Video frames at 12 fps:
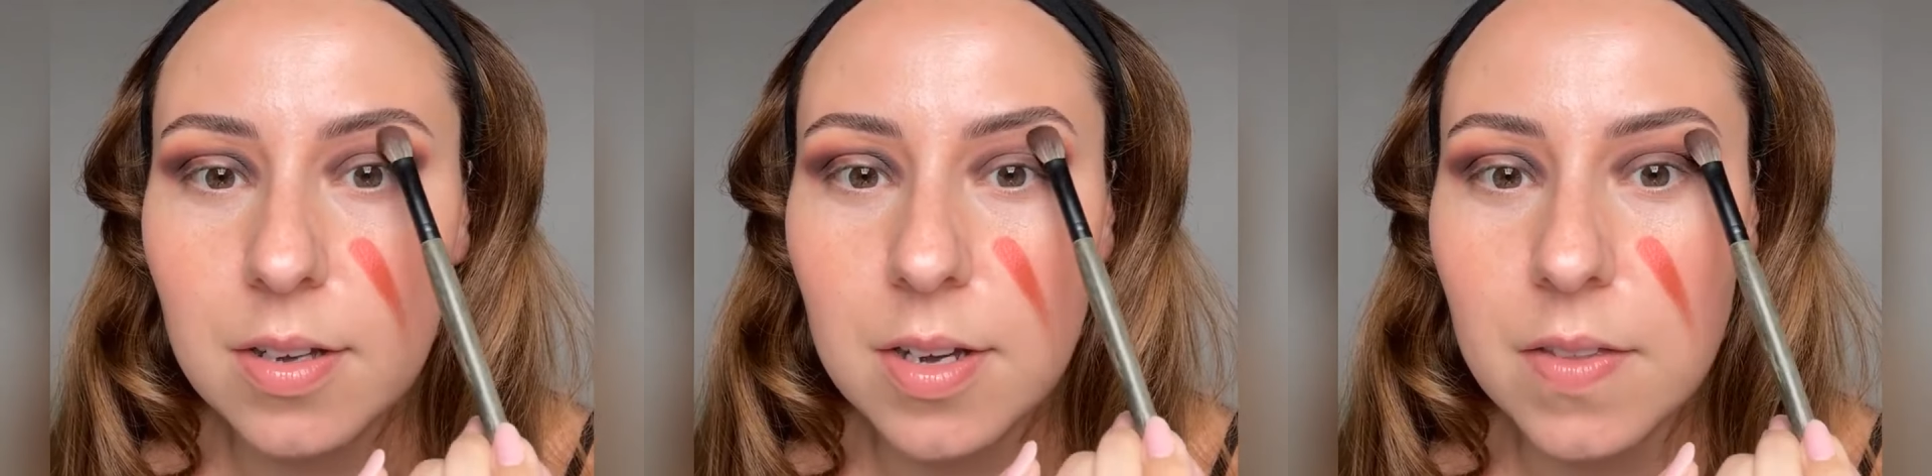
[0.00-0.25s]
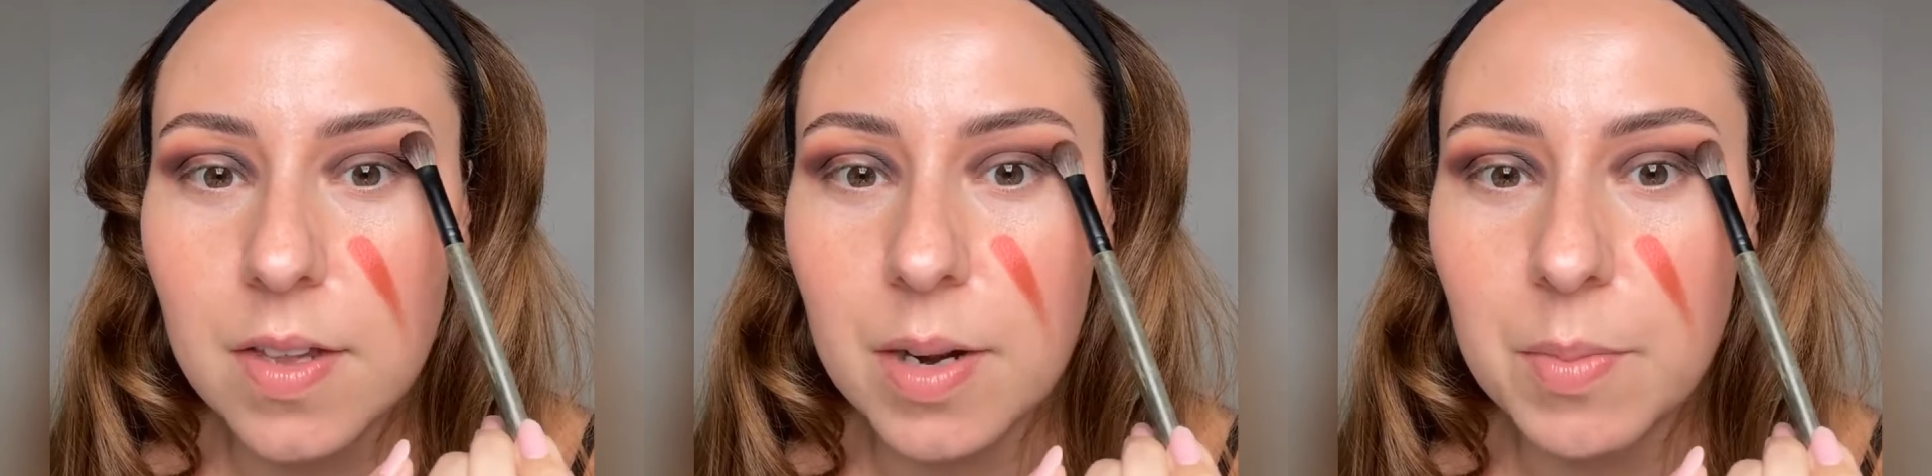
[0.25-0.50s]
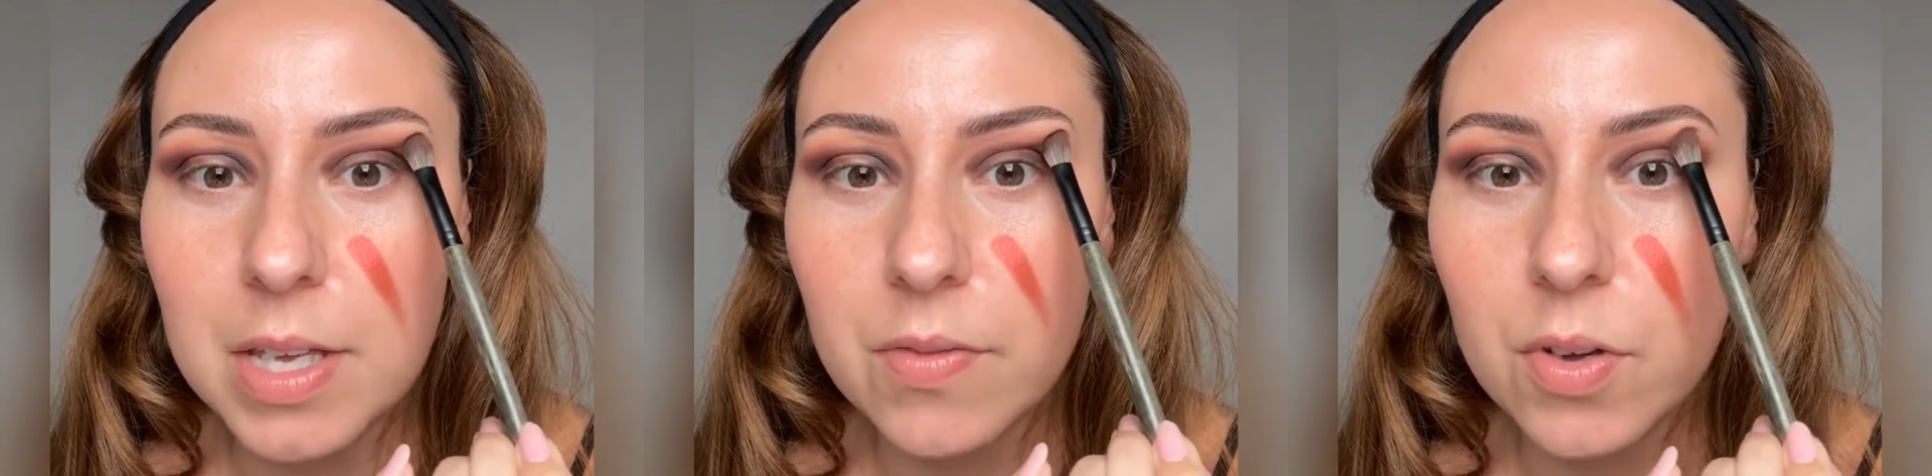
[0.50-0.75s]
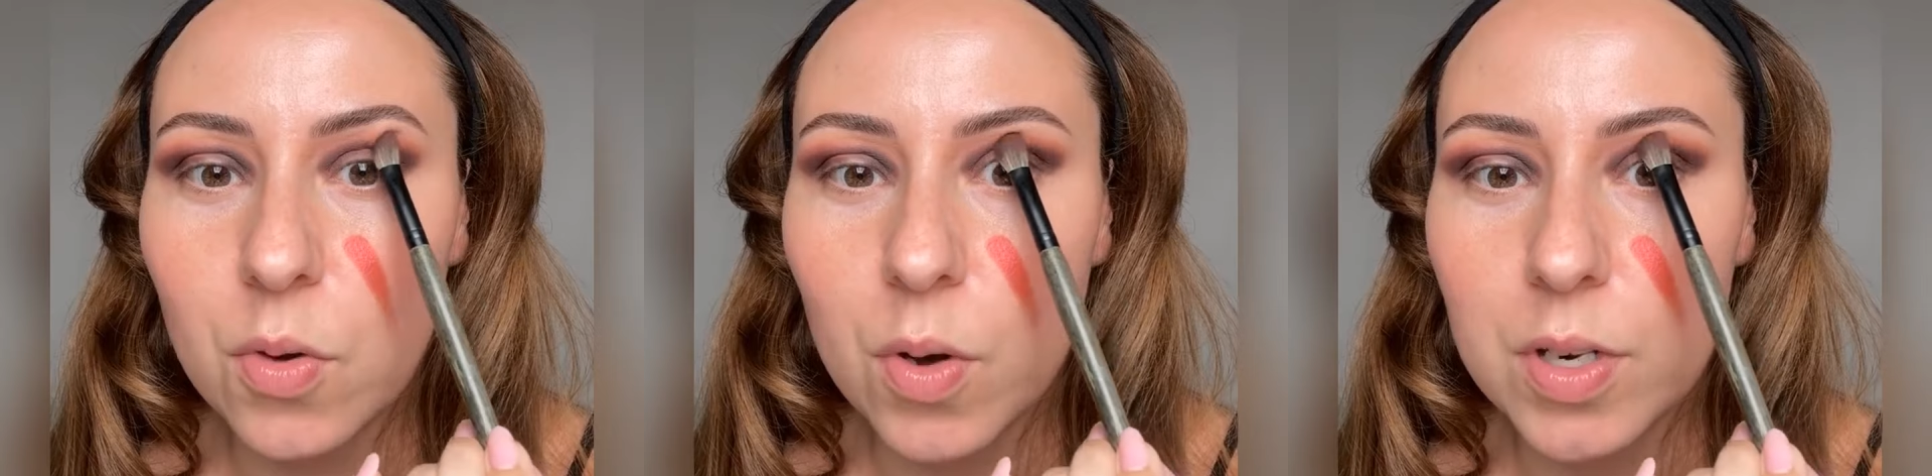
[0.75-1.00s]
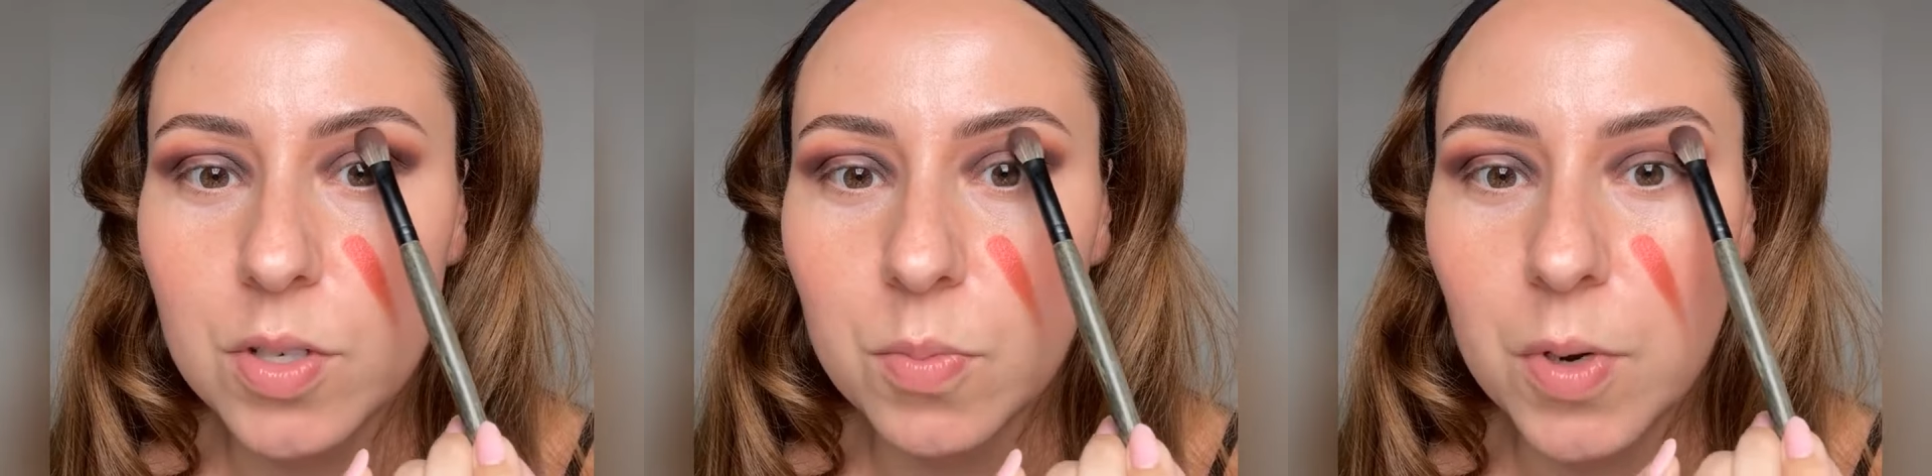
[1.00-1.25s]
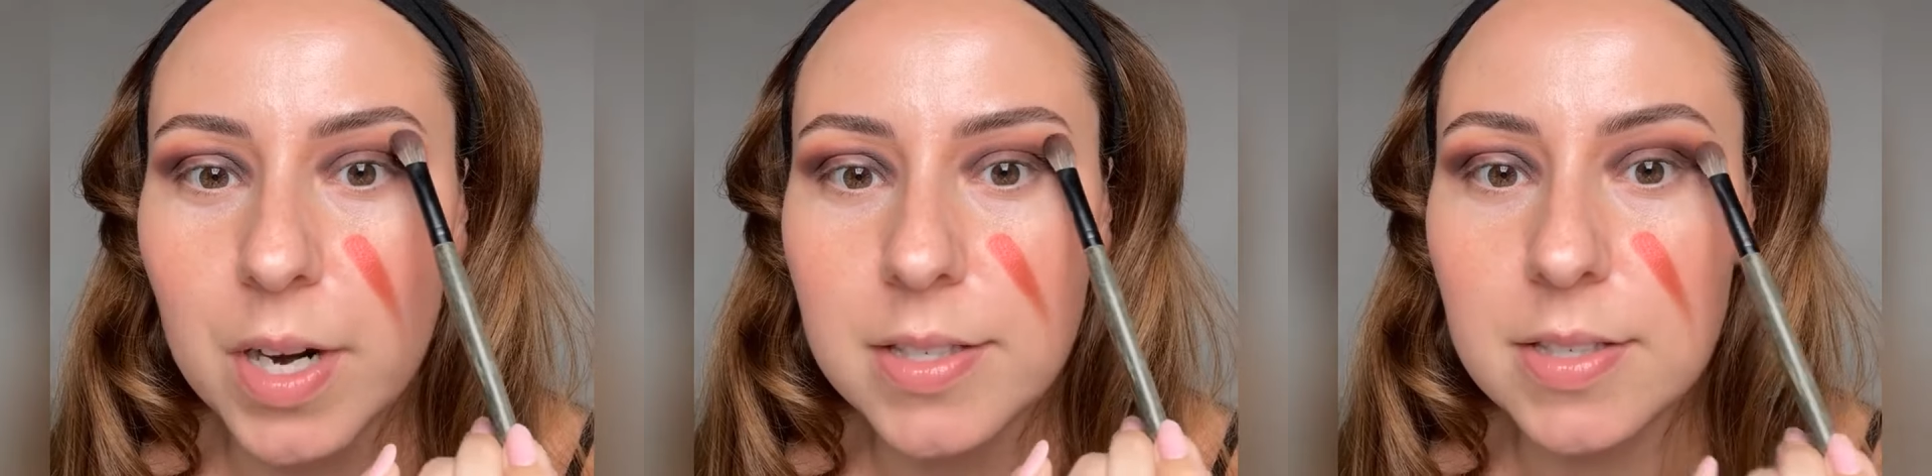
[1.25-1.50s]
And then I'm even going to
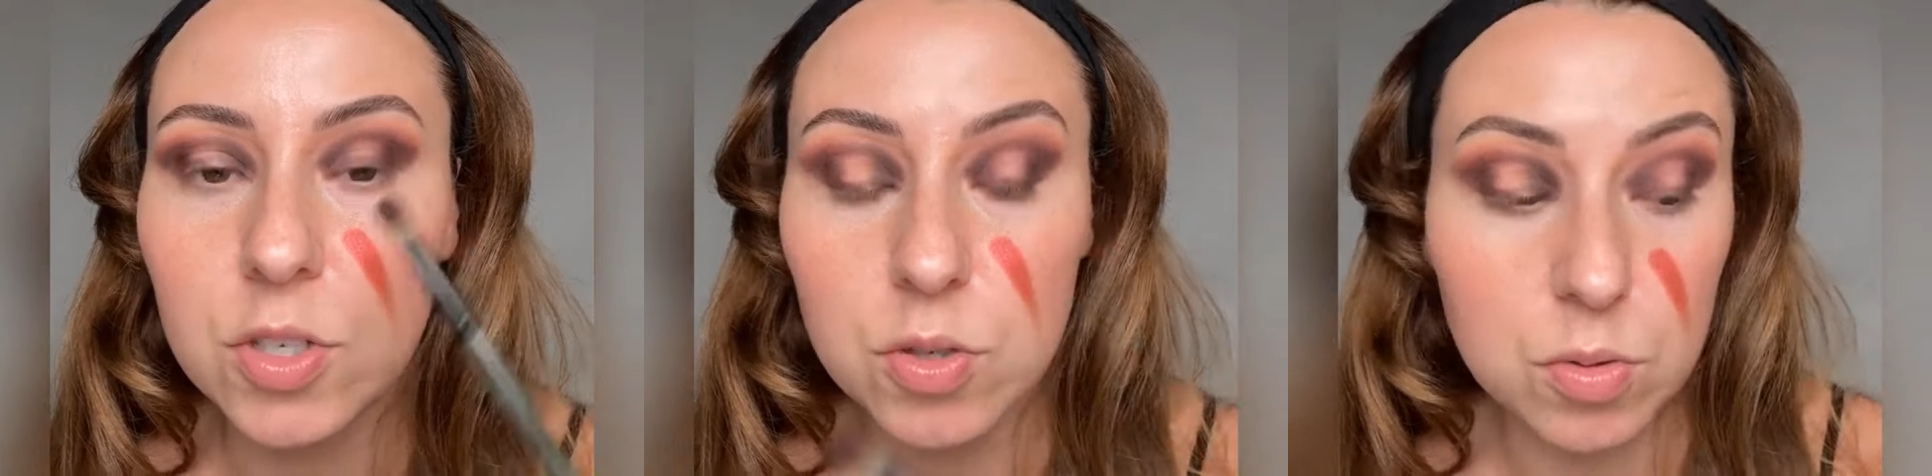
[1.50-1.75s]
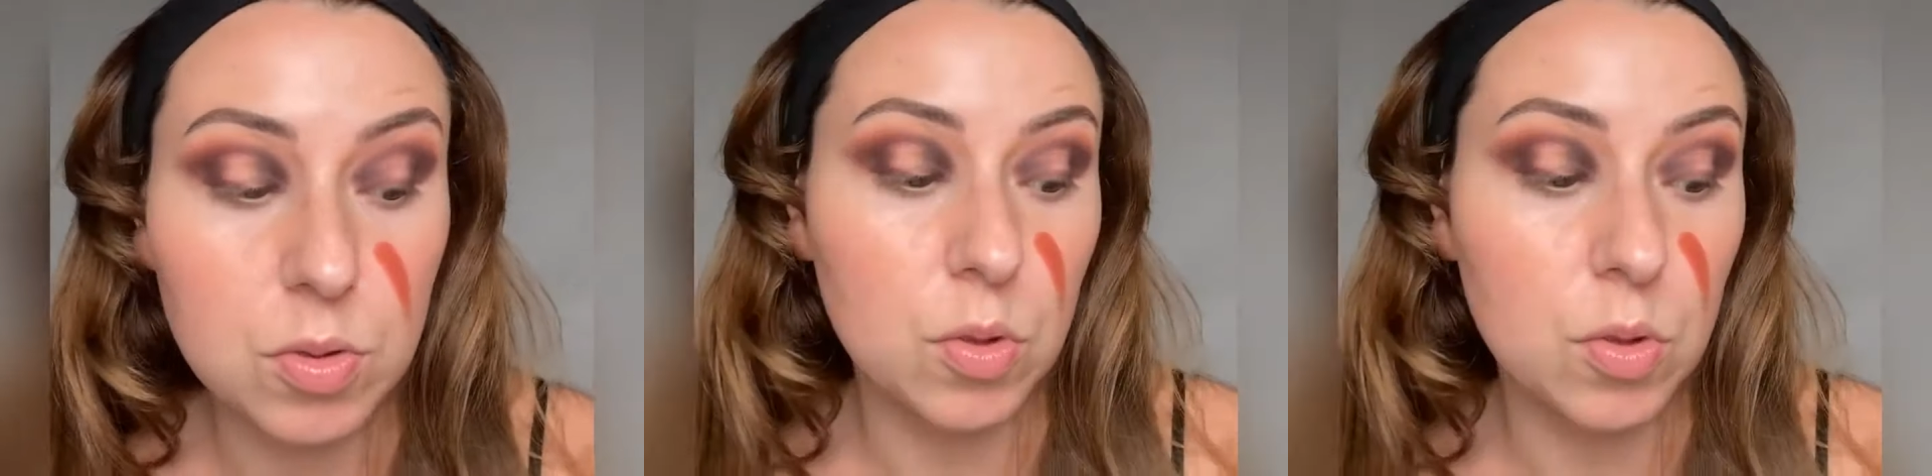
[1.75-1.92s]
press, you,